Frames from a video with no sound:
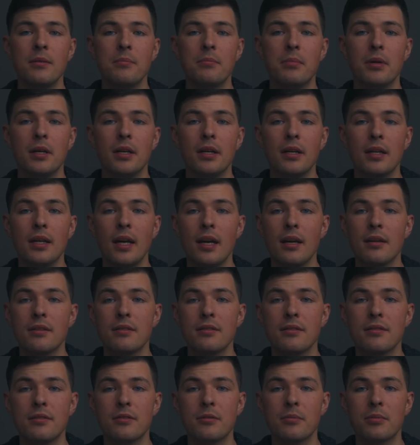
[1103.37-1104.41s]
But yeah,
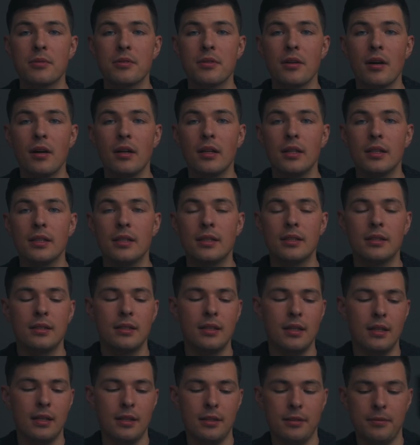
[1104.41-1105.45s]
super solid.
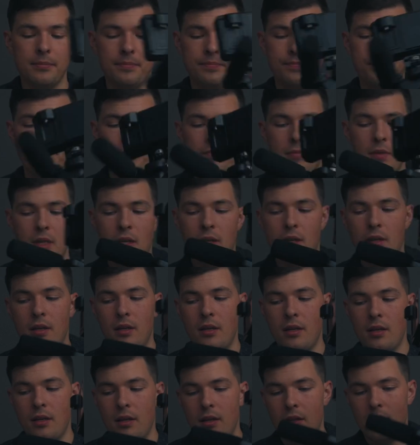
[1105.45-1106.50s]

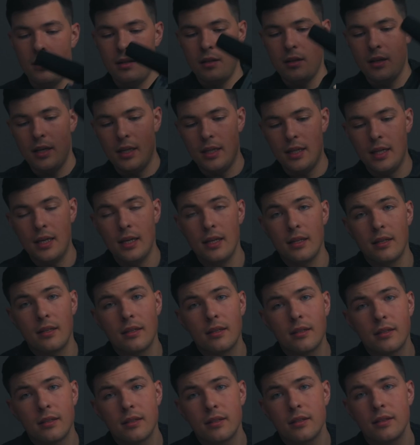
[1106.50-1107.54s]
And then